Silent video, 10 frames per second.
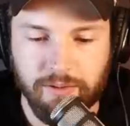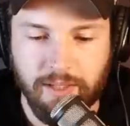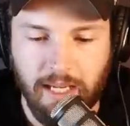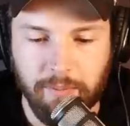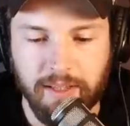
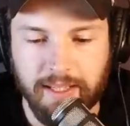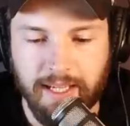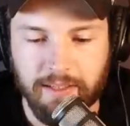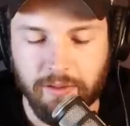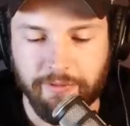You can't be
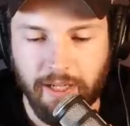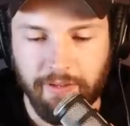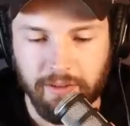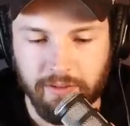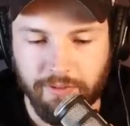the asshole for
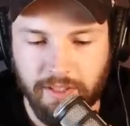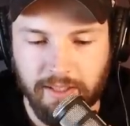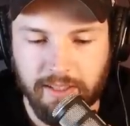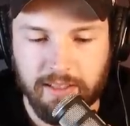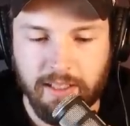having those
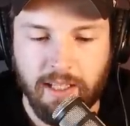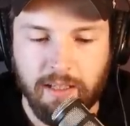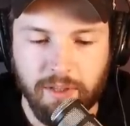feelings,